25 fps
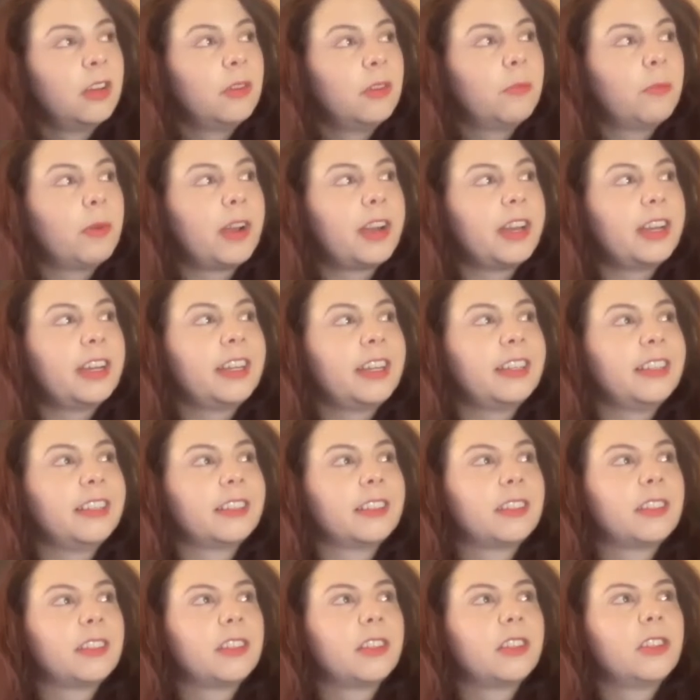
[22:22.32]
But it
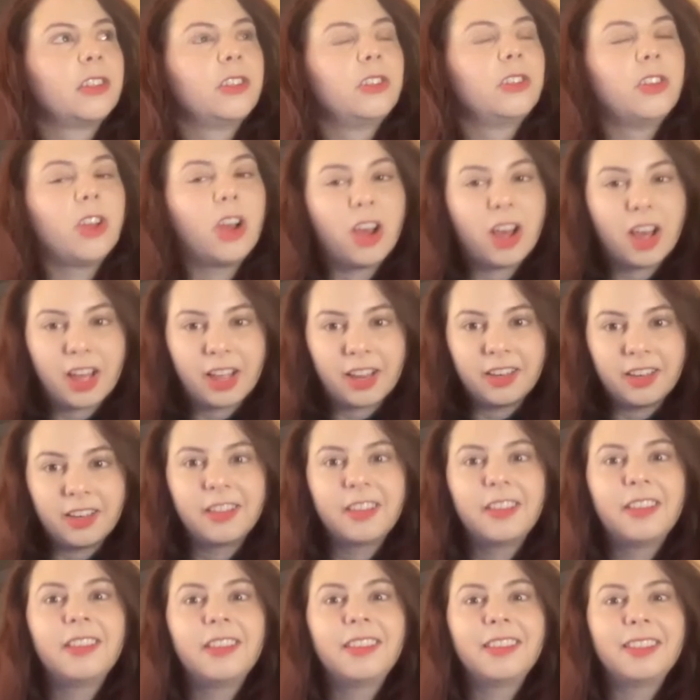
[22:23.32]
is not
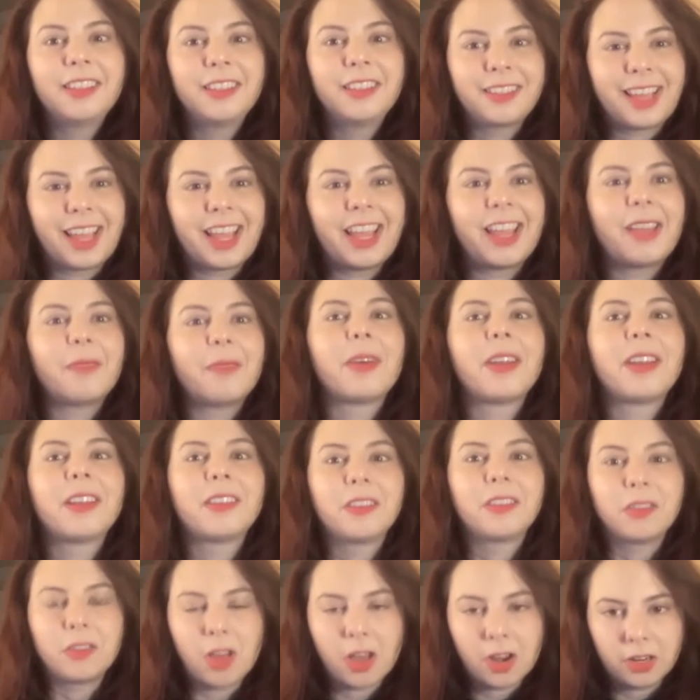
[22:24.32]
the same and
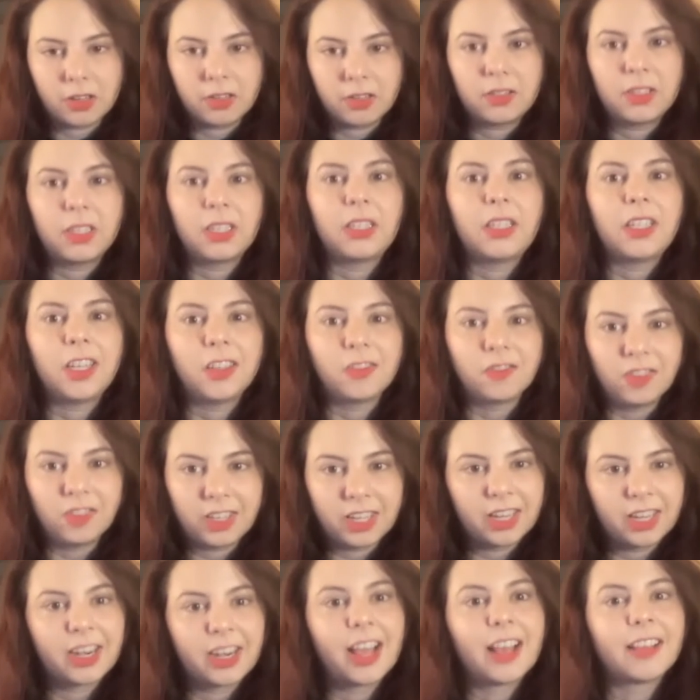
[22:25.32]
is not as
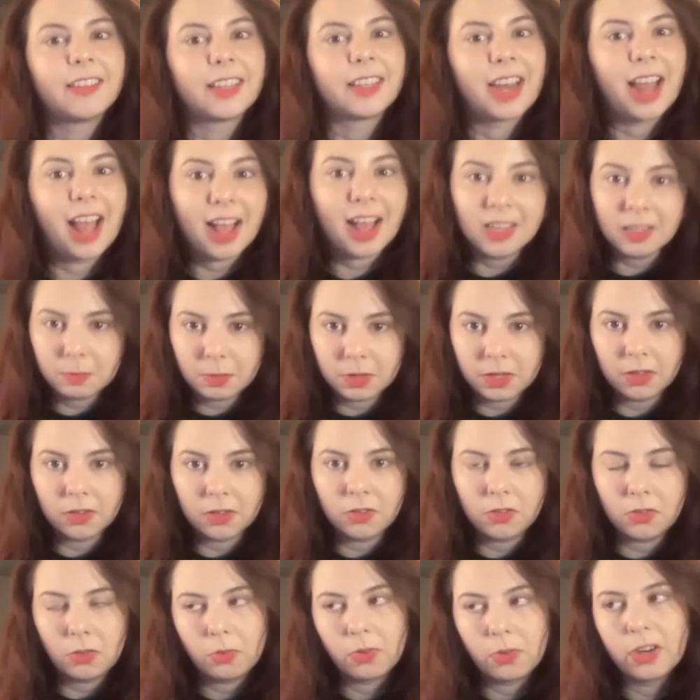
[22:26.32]
significant as it has been
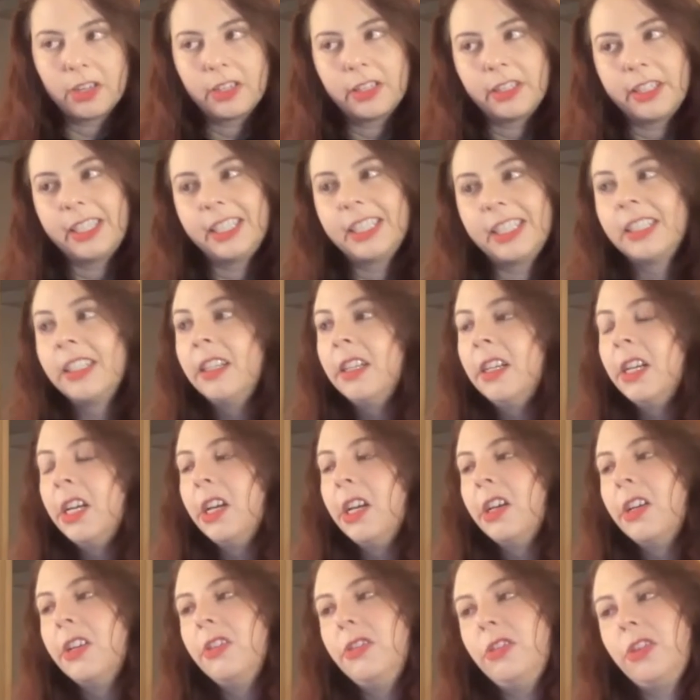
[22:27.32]
historically.
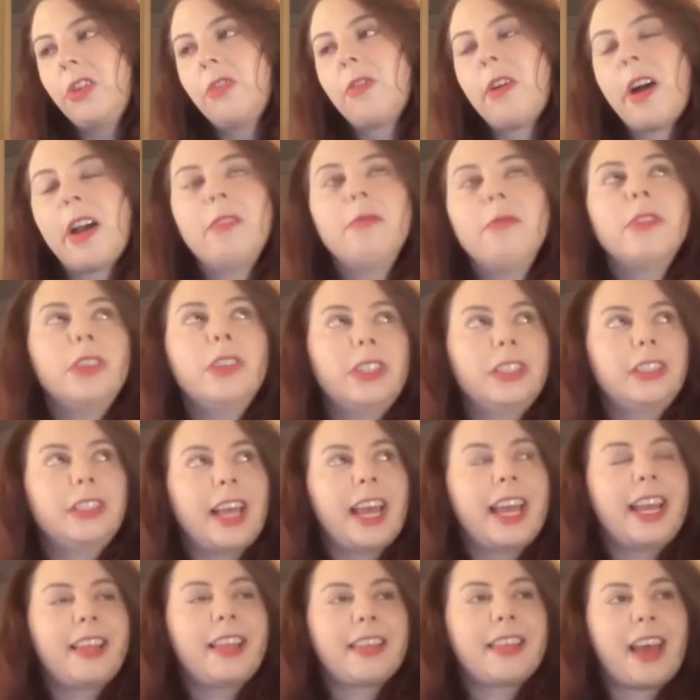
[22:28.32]
So I really
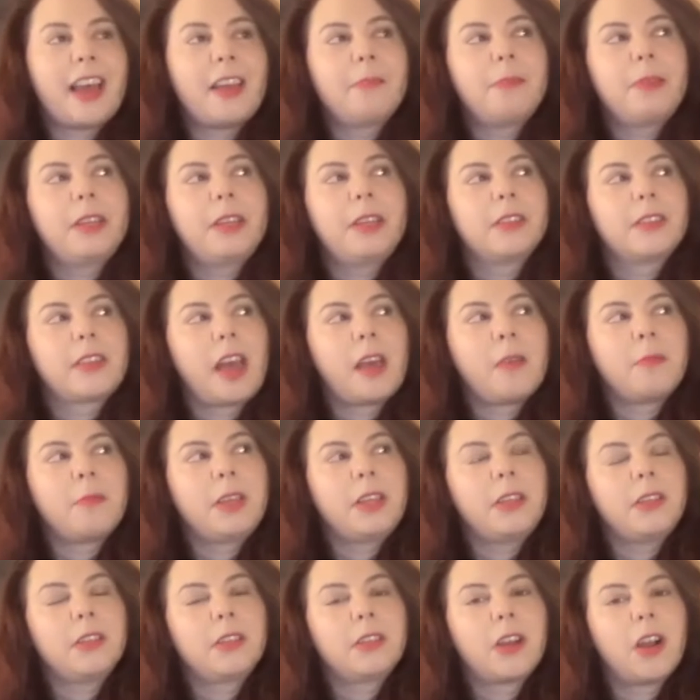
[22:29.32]
like that, because that
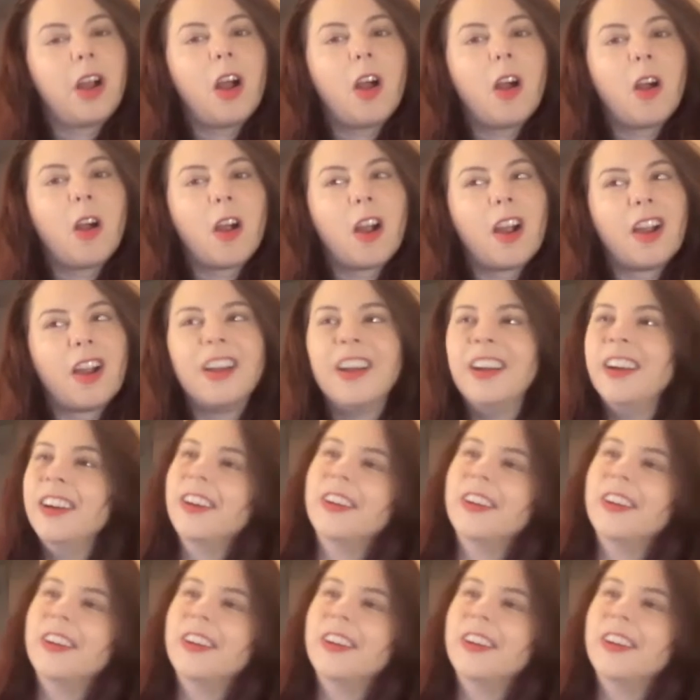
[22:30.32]
means there are